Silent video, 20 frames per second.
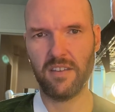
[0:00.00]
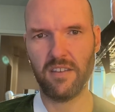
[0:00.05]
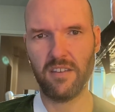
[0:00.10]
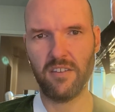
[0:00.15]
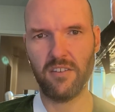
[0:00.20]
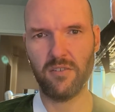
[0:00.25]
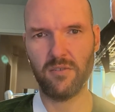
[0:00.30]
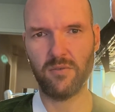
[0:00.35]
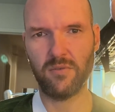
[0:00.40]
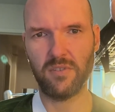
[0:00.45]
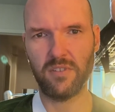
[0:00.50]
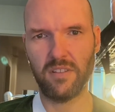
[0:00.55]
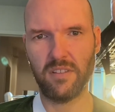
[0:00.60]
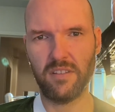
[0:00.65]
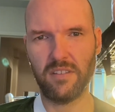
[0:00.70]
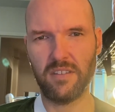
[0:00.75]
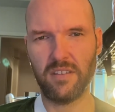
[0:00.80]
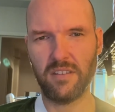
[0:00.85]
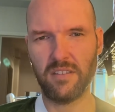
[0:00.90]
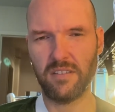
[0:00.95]

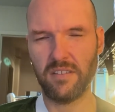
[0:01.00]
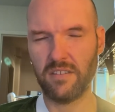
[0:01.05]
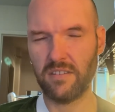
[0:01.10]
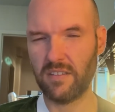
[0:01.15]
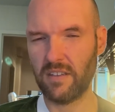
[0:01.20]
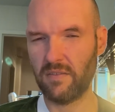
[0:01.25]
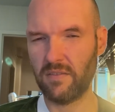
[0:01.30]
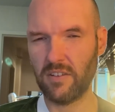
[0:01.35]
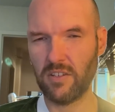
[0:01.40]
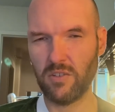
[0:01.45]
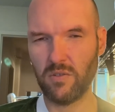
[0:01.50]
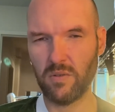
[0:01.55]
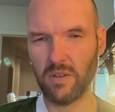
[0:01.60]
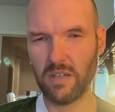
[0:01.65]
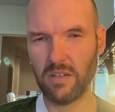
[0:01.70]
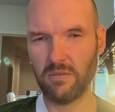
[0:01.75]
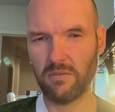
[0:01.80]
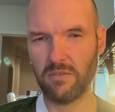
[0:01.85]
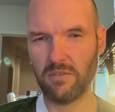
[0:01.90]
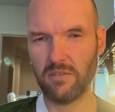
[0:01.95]
it takes at least 72
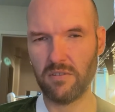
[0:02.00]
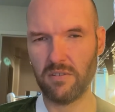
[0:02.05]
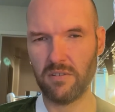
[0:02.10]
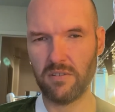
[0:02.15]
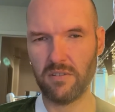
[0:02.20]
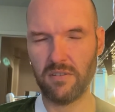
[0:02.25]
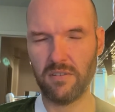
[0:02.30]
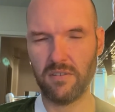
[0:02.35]
hours,